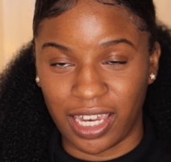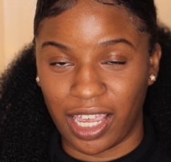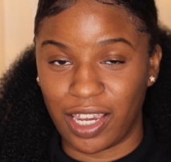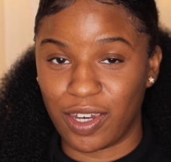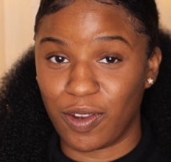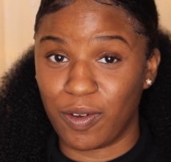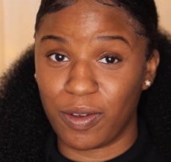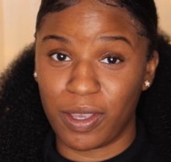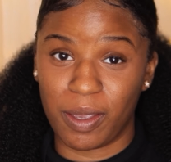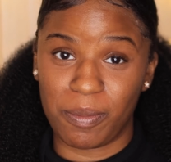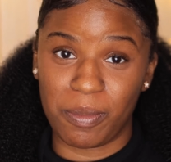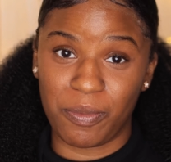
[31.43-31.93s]
Now
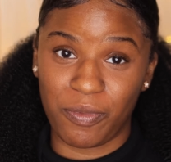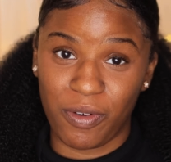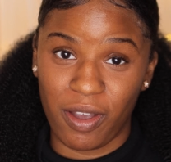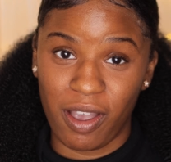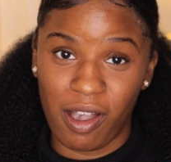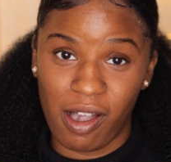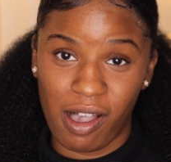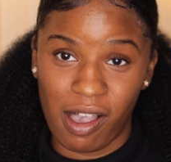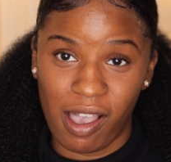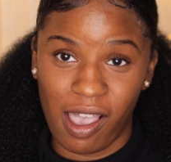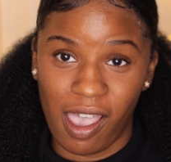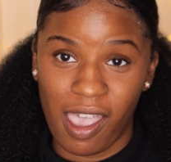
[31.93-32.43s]
don't get me
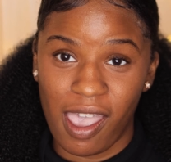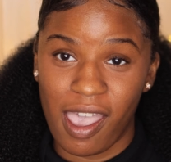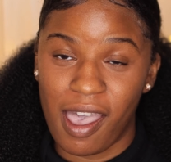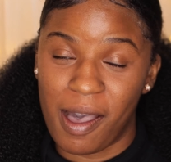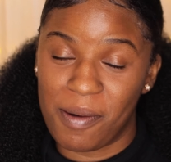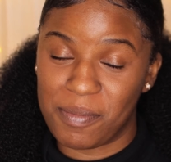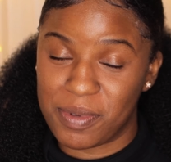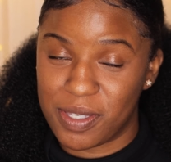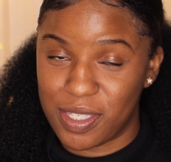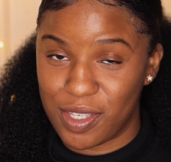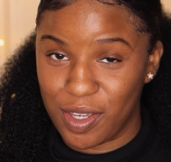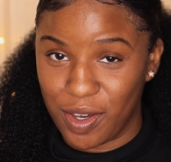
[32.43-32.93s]
wrong,
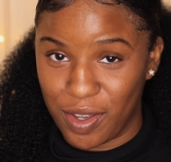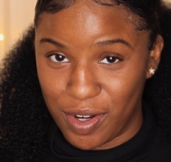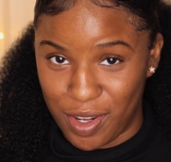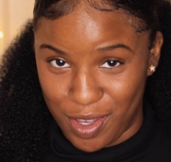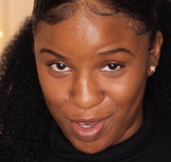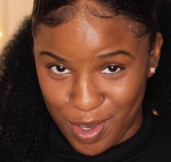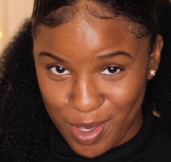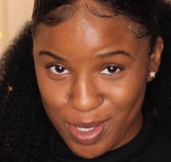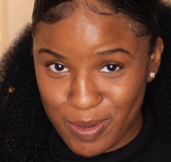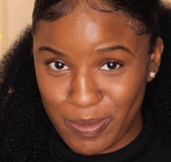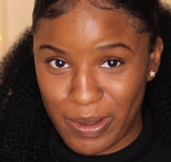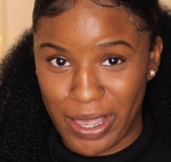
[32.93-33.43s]
I'm still going
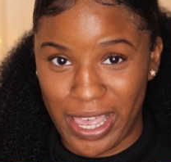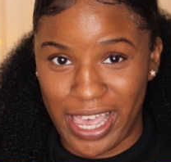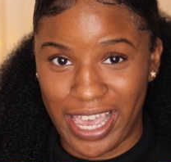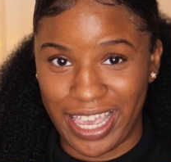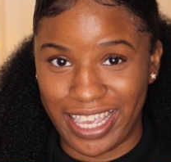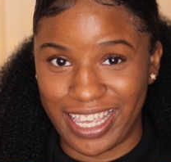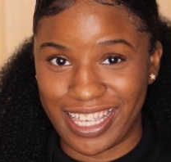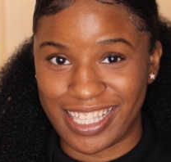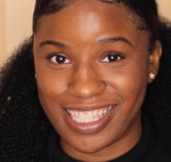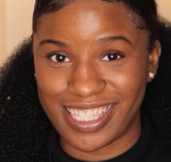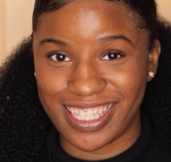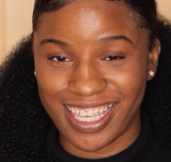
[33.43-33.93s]
to use my
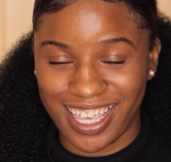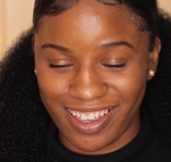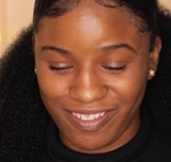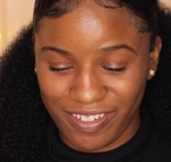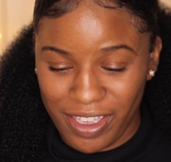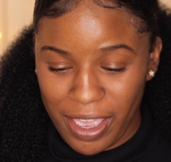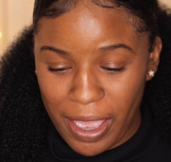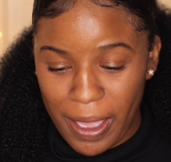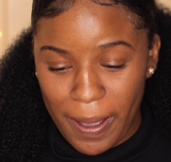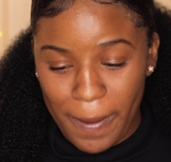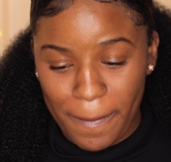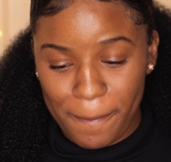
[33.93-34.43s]
high-end stuff,